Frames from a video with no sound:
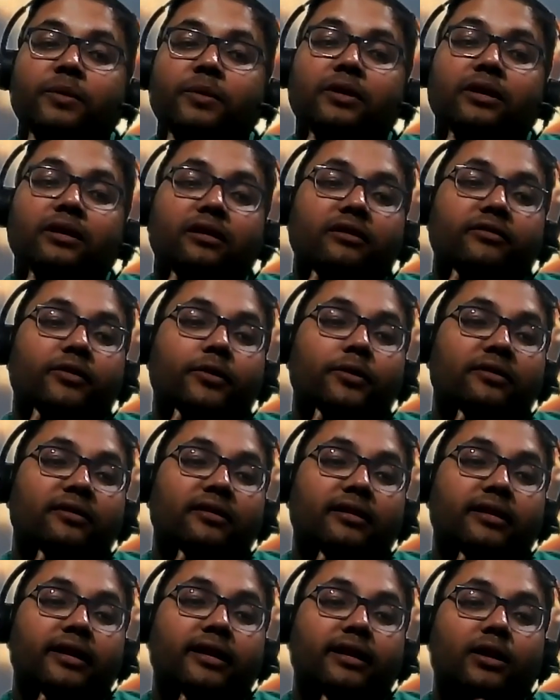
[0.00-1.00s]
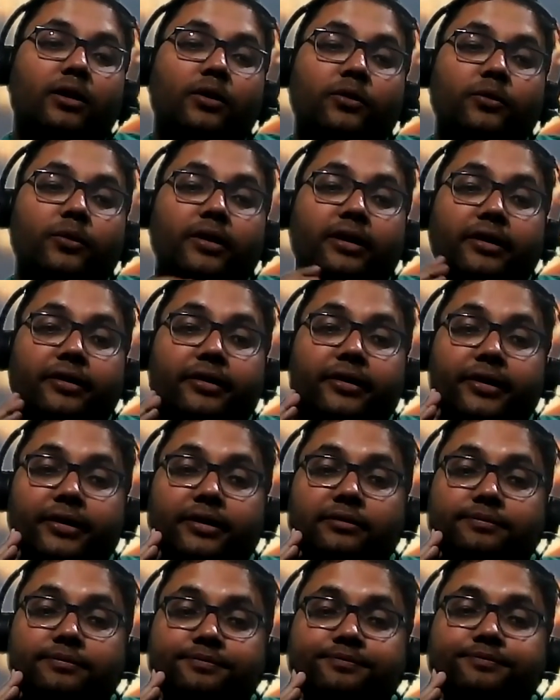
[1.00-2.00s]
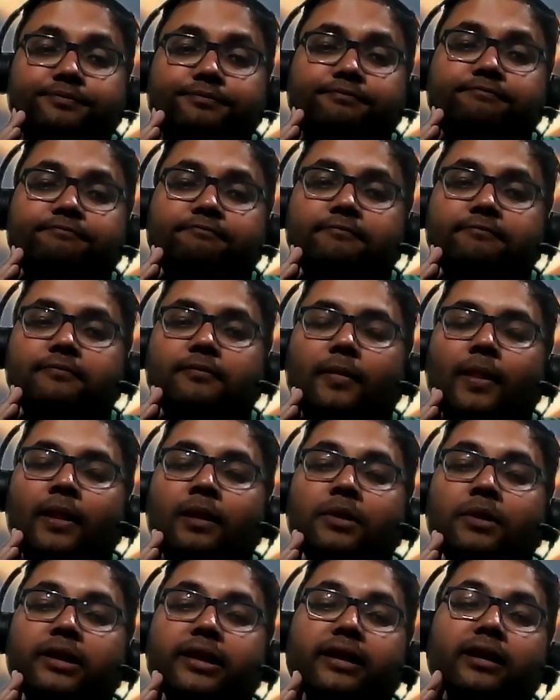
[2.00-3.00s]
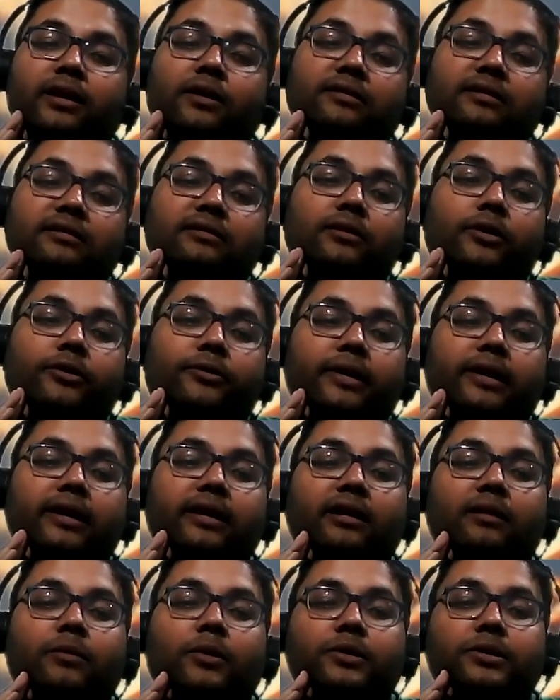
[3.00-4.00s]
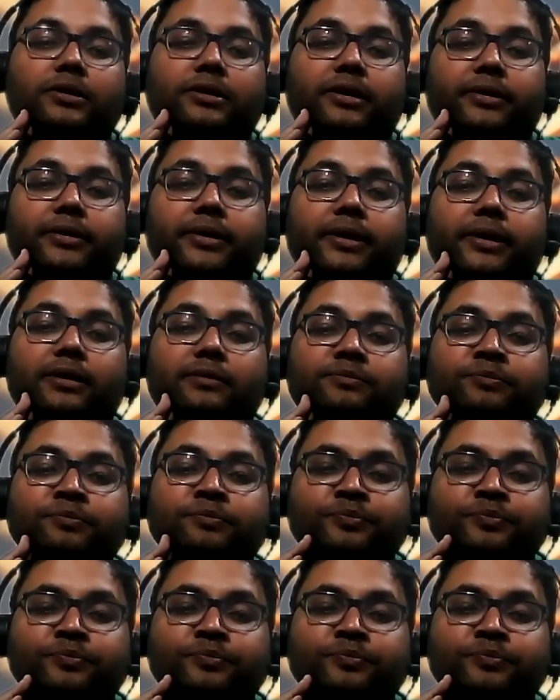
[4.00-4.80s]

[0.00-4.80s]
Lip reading: people confuse the 10th house with career. The 10th house is not really about the career,